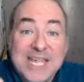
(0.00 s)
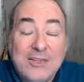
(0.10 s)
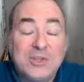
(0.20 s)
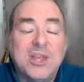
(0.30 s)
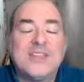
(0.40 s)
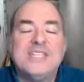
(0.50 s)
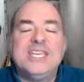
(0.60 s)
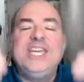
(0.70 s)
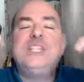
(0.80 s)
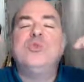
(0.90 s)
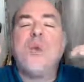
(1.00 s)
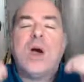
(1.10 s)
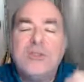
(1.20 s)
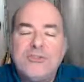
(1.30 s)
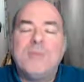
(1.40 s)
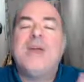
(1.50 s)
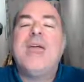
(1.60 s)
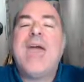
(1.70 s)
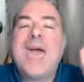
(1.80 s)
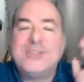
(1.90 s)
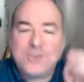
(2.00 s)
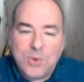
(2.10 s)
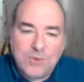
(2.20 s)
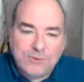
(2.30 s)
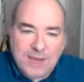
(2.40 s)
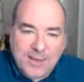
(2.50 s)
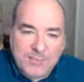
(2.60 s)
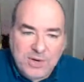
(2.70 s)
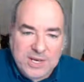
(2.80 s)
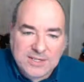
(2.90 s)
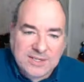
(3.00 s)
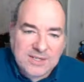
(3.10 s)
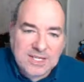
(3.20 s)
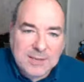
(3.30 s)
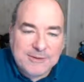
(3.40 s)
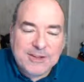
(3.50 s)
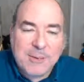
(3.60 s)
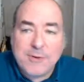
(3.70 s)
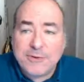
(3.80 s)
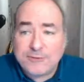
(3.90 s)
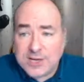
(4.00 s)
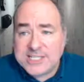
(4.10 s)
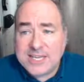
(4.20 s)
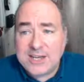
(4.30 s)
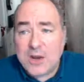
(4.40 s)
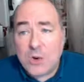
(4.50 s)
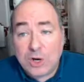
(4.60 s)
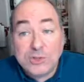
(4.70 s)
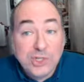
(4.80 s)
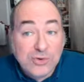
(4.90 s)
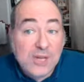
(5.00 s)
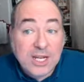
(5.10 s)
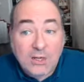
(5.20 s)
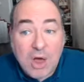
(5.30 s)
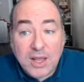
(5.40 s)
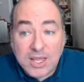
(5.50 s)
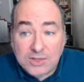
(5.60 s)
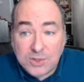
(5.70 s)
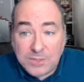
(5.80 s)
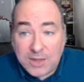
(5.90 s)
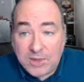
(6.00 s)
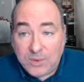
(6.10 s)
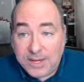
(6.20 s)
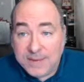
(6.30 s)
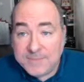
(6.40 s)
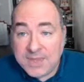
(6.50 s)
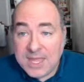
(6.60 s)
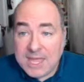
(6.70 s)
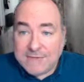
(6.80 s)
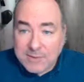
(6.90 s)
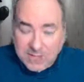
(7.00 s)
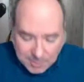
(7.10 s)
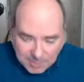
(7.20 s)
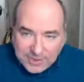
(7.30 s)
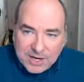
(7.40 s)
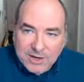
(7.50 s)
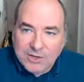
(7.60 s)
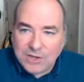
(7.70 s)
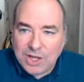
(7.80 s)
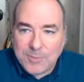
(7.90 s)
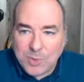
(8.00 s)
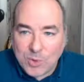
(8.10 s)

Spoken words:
out there like this. Each one of them has their own fine print. If I come over to freesound.org, which you do need to log into, by the way, if I were to come over here and look up the